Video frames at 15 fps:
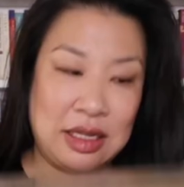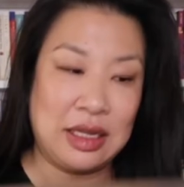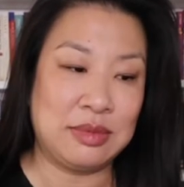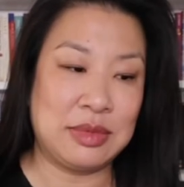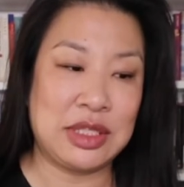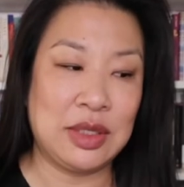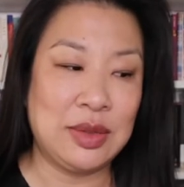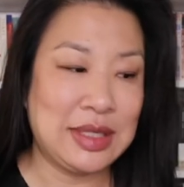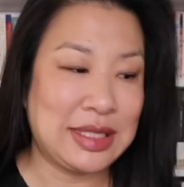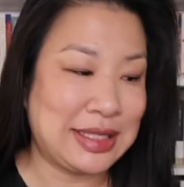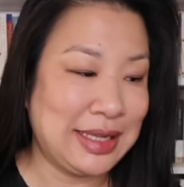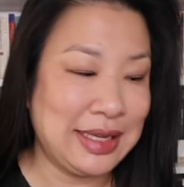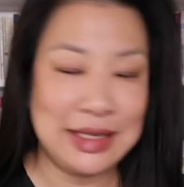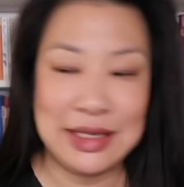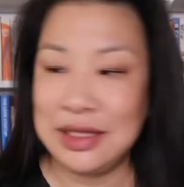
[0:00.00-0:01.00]
I'm so
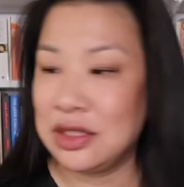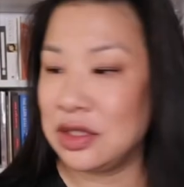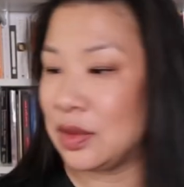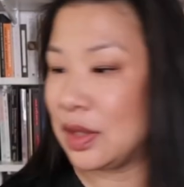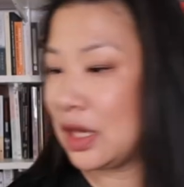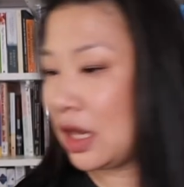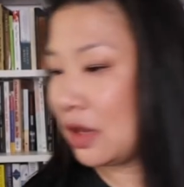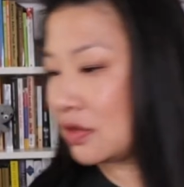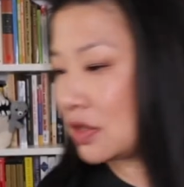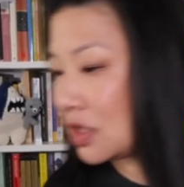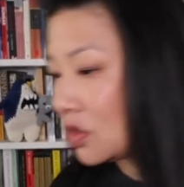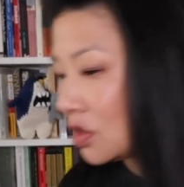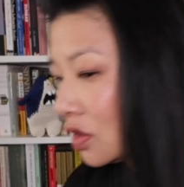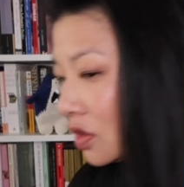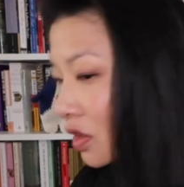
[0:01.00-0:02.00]
excited. Do I have
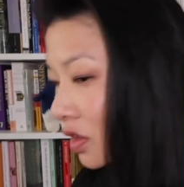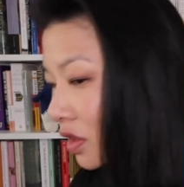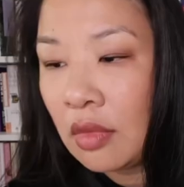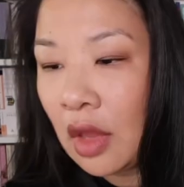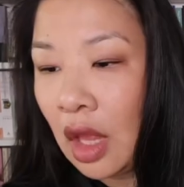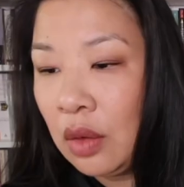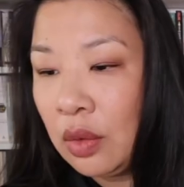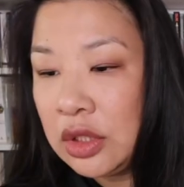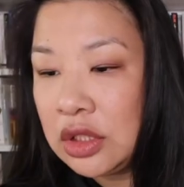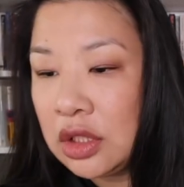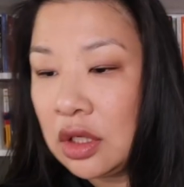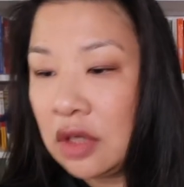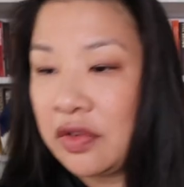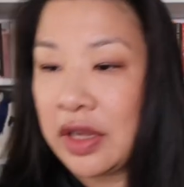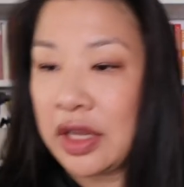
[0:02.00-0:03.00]
scissors? I wonder
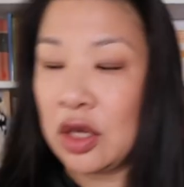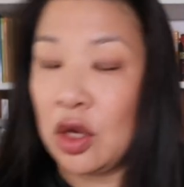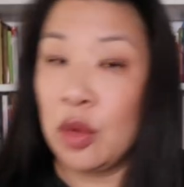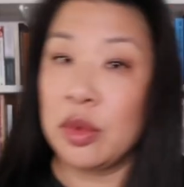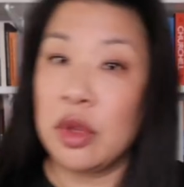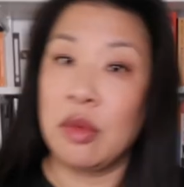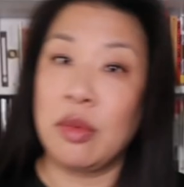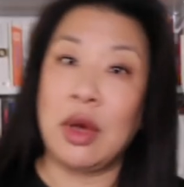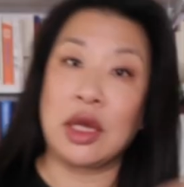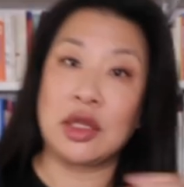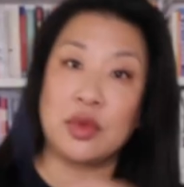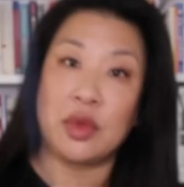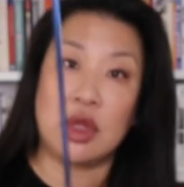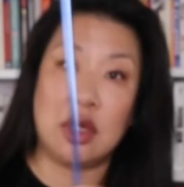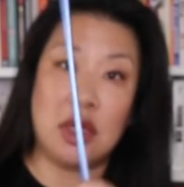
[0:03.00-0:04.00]
if I can open the
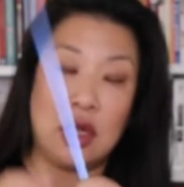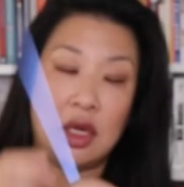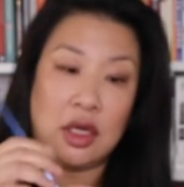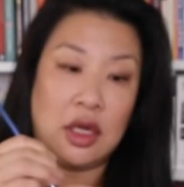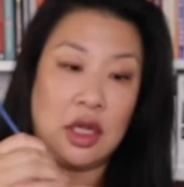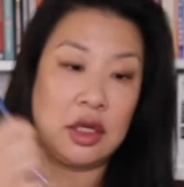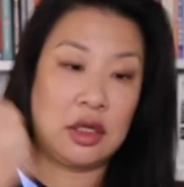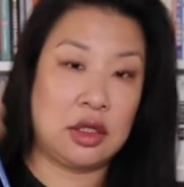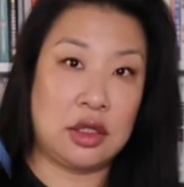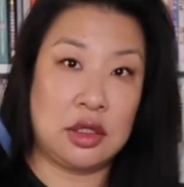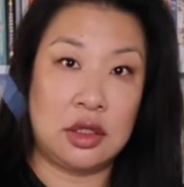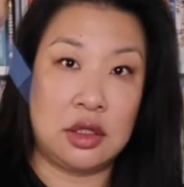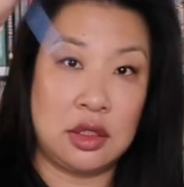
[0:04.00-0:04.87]
box with a knitting needle.